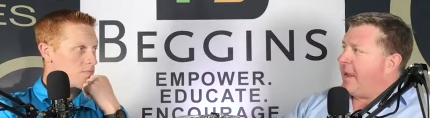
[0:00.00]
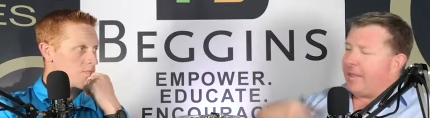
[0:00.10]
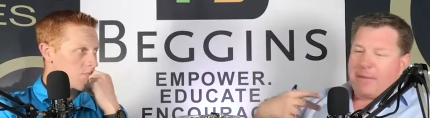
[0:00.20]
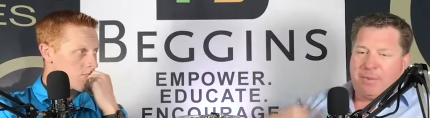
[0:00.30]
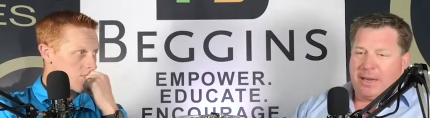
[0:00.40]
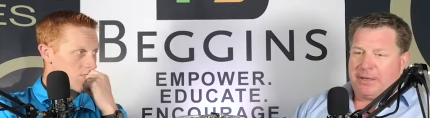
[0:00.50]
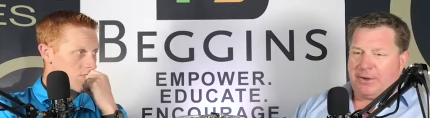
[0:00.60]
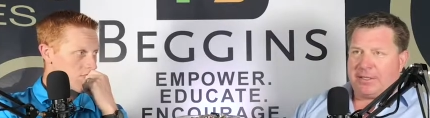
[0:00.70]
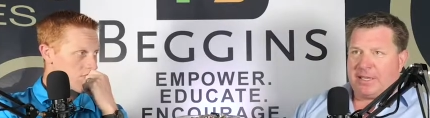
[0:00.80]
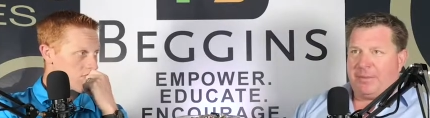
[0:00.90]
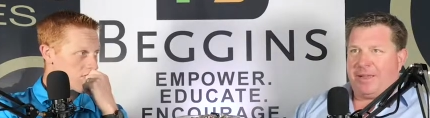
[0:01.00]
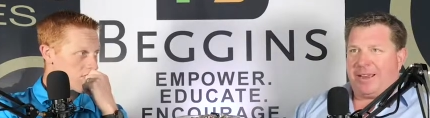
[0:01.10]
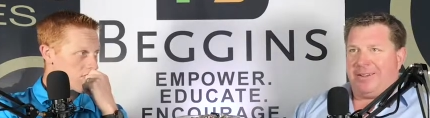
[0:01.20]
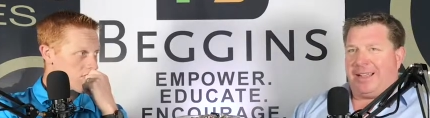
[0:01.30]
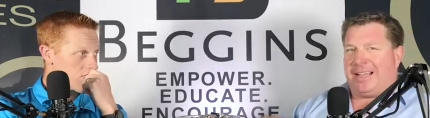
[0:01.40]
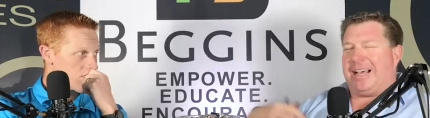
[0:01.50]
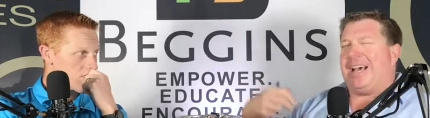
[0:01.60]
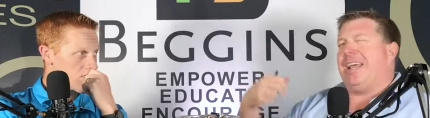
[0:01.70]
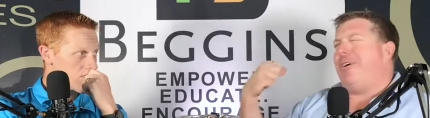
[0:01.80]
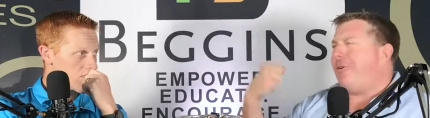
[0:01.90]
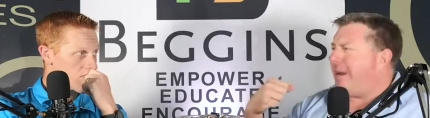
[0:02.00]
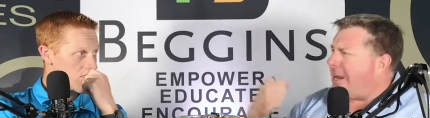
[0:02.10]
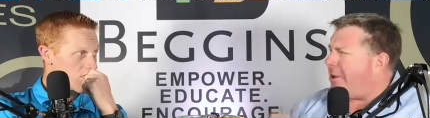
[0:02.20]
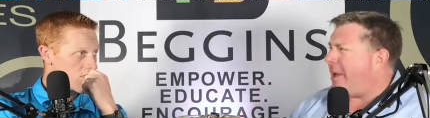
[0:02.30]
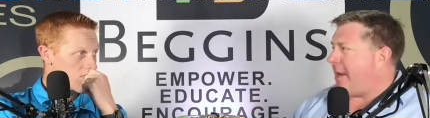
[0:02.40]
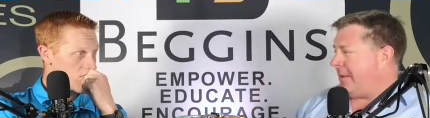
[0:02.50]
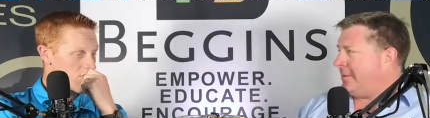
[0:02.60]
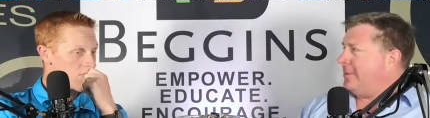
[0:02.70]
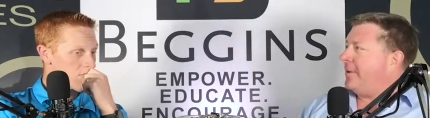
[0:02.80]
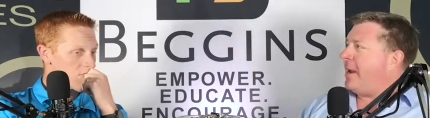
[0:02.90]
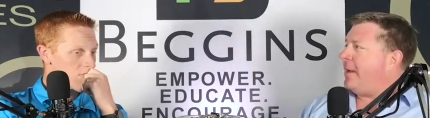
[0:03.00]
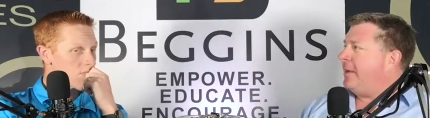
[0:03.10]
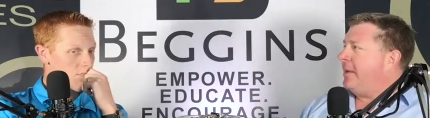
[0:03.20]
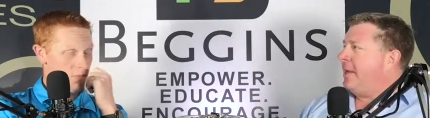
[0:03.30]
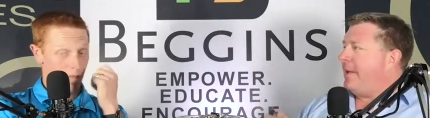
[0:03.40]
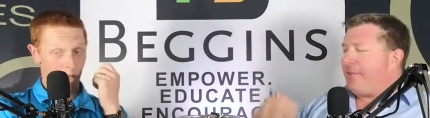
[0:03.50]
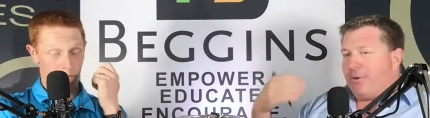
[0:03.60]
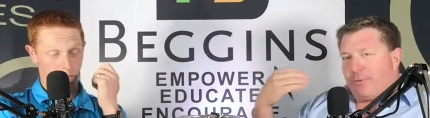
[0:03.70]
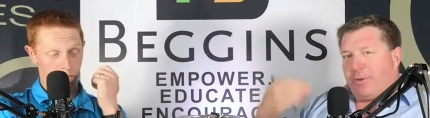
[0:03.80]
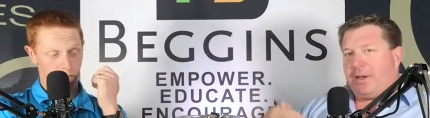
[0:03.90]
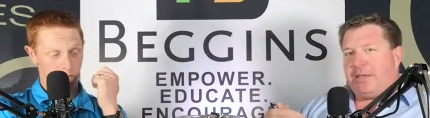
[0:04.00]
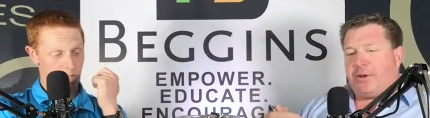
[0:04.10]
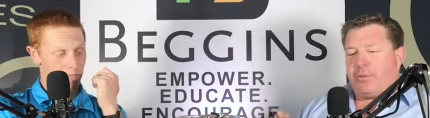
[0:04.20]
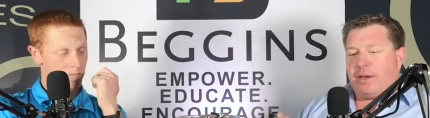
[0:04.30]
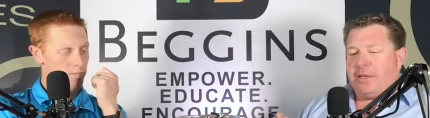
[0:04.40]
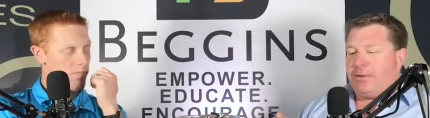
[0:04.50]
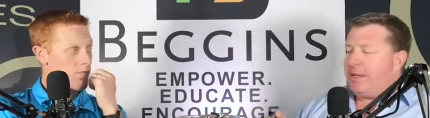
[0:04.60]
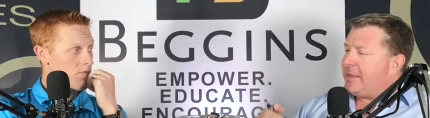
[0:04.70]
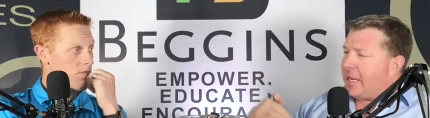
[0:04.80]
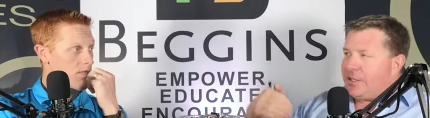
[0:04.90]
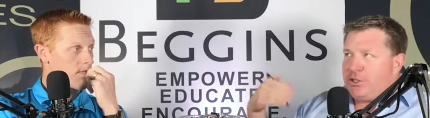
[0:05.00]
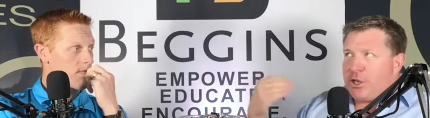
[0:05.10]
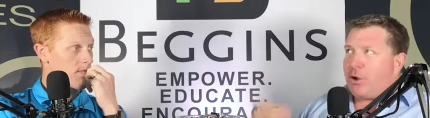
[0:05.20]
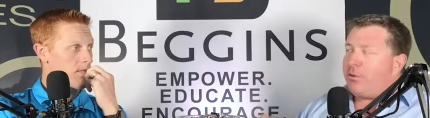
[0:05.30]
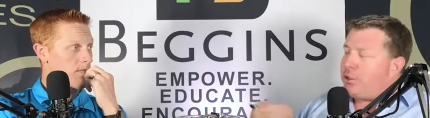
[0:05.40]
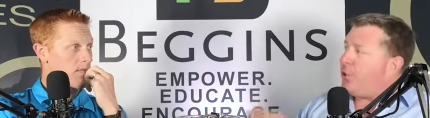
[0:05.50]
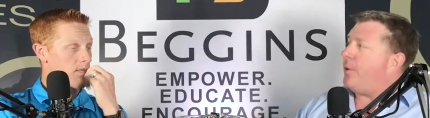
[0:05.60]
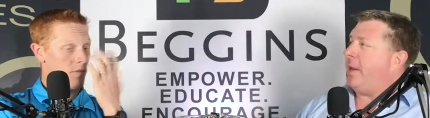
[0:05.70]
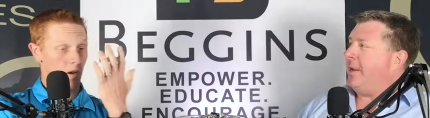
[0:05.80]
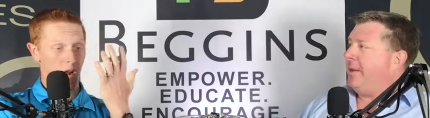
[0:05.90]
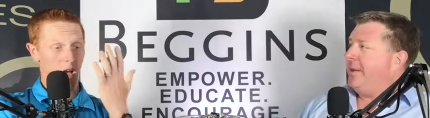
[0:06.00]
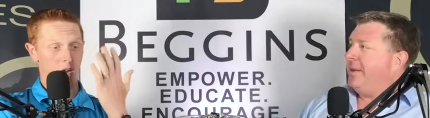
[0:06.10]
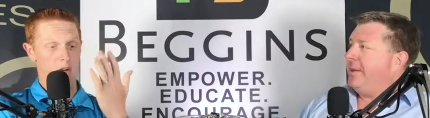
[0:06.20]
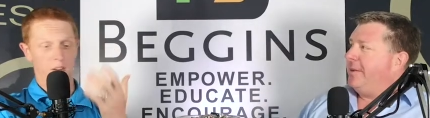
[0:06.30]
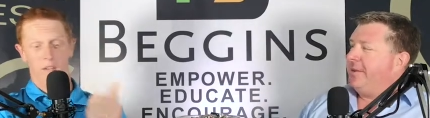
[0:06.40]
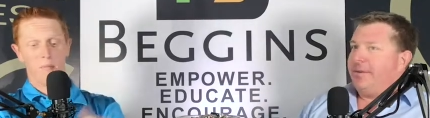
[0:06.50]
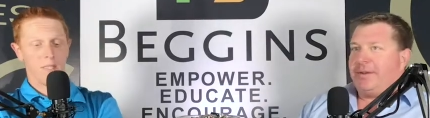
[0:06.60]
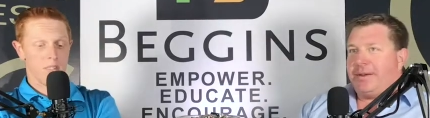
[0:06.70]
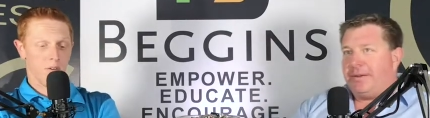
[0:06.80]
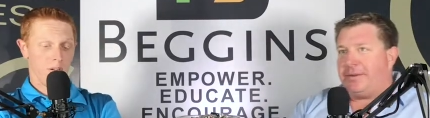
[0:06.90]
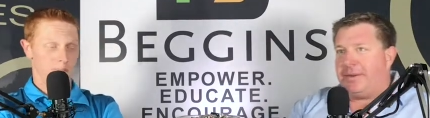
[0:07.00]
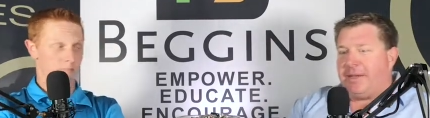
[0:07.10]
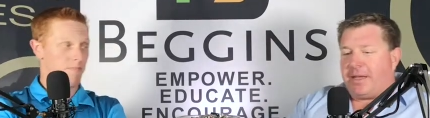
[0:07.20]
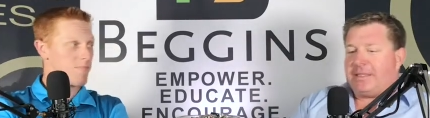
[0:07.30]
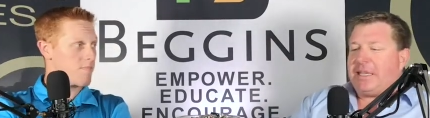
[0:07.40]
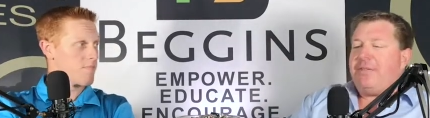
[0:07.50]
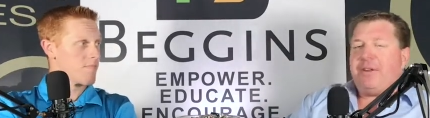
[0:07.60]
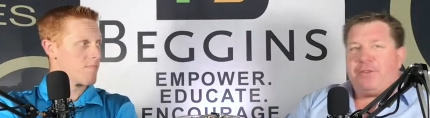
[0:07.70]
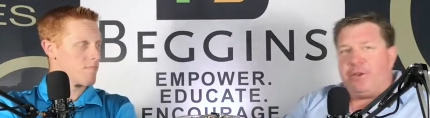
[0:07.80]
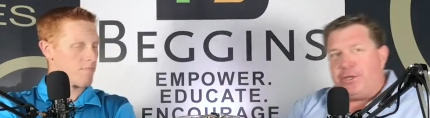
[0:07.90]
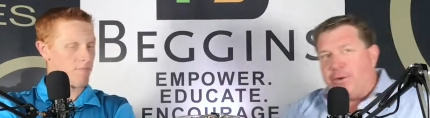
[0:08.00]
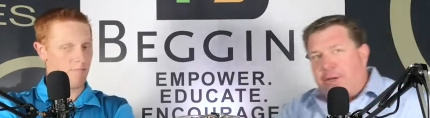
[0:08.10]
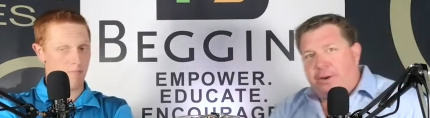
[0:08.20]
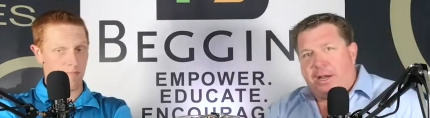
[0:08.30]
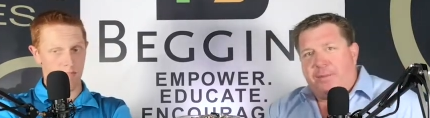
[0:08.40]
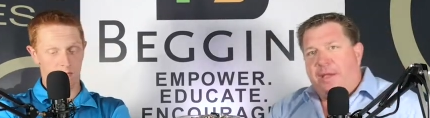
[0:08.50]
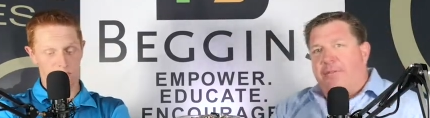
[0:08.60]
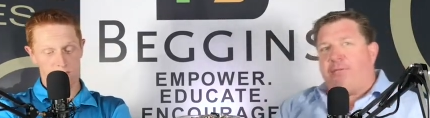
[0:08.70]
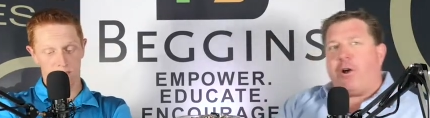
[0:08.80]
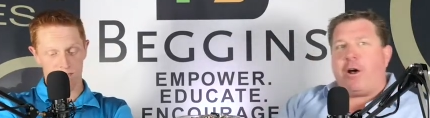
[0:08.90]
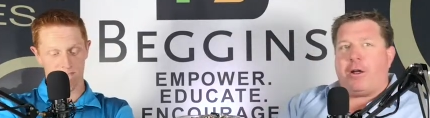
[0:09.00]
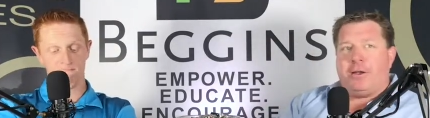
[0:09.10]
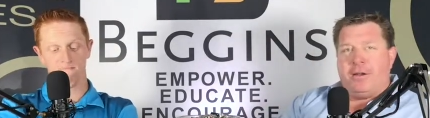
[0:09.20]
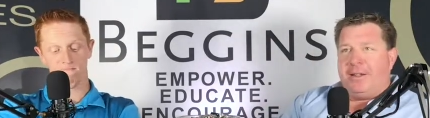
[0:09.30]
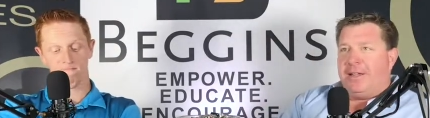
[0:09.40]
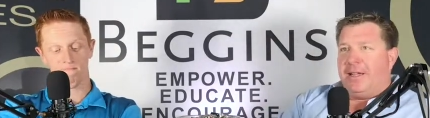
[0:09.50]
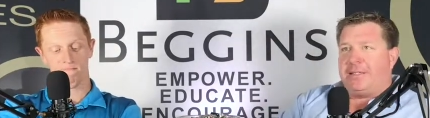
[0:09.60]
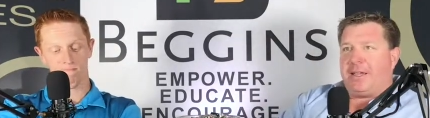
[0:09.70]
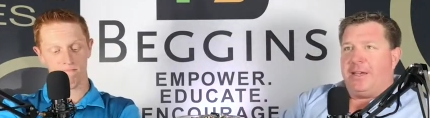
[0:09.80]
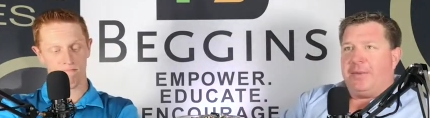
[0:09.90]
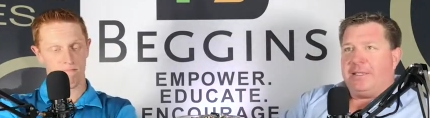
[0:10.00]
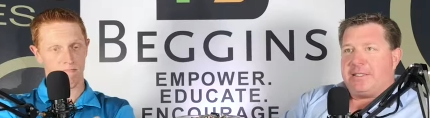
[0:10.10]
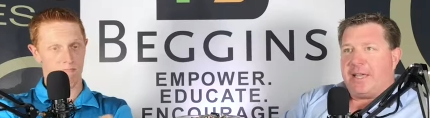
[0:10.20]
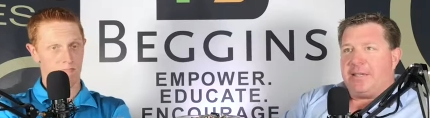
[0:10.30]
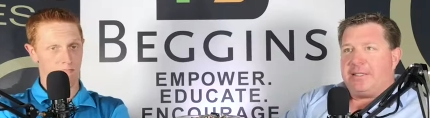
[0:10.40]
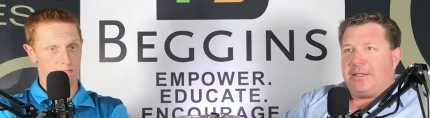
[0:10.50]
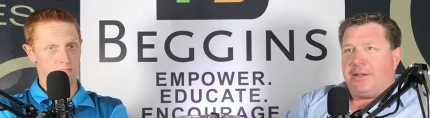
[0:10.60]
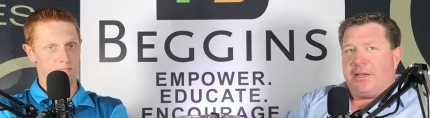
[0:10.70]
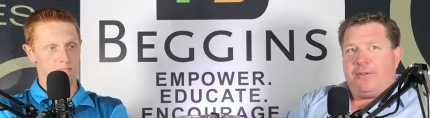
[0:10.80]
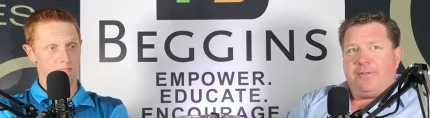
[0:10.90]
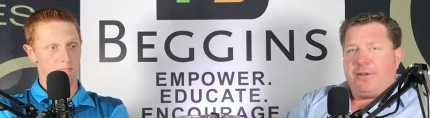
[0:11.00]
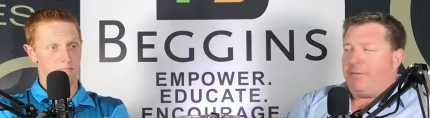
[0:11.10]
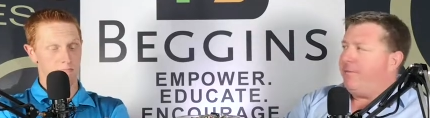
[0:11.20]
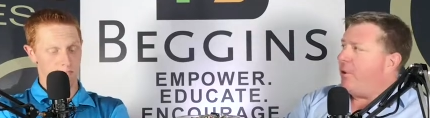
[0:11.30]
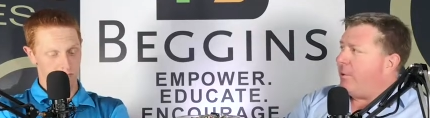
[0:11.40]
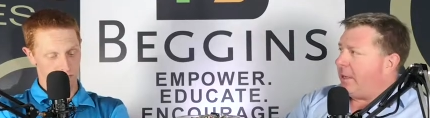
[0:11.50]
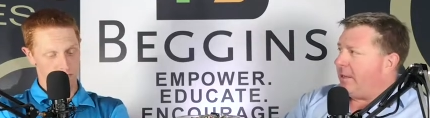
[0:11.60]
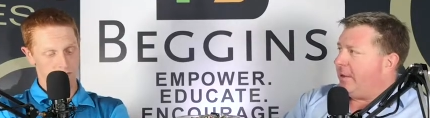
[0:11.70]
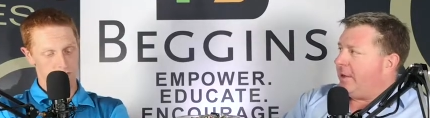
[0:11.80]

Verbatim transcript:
Speaker 1: and that pit in your stomach and you're like, I don't want to do it, right? If yeah. you really don't want to do it, then don't do it. You're
Speaker 2: not going to commit to it.
Speaker 1: Because even if you do it, you're going to be a fraud. It's going to be sensed. You're going to feel phony. They're